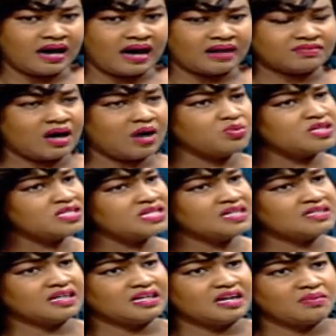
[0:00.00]
Have we
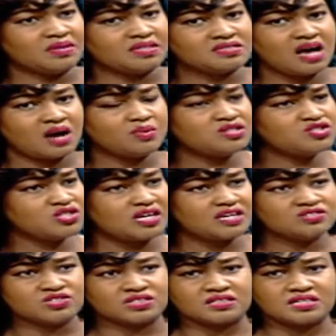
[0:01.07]
seen dynamics? Are we
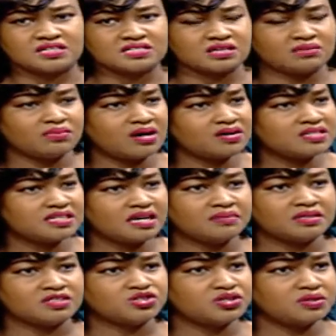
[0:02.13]
changing? Is the maritime
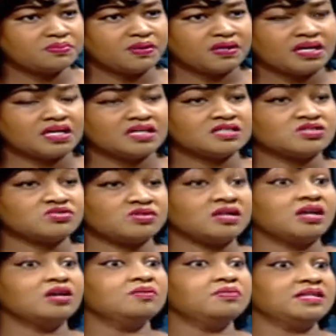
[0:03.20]
and shipping industry
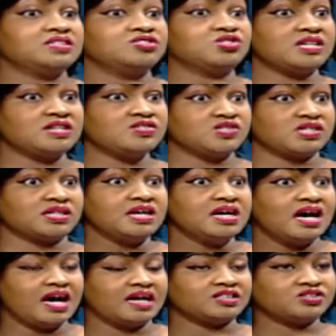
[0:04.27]
globally changing
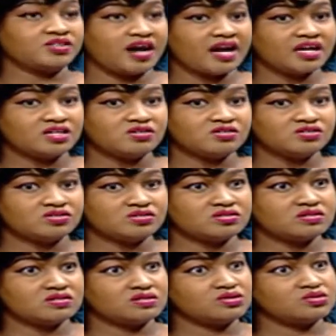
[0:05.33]
and trying, just
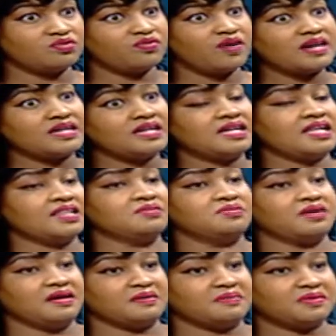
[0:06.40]
to find another
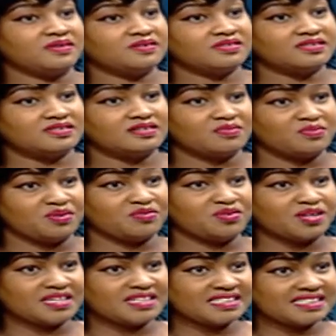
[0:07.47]
way? Because we've
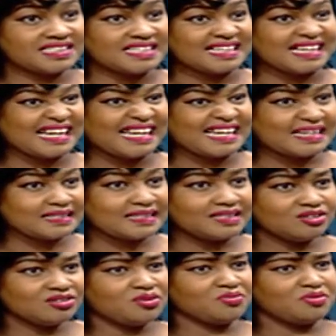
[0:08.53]
already seen
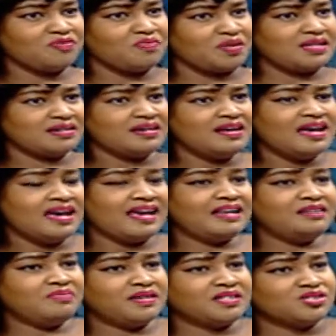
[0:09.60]
glaring, we've been
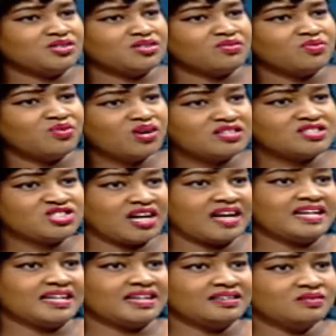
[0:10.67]
held on to what
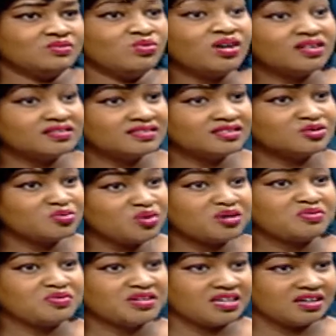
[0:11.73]
China wants is
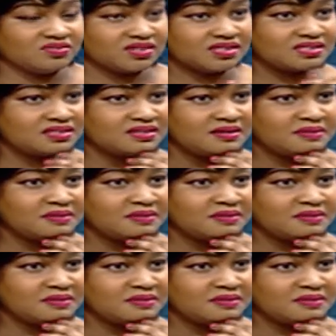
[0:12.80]
what we give it.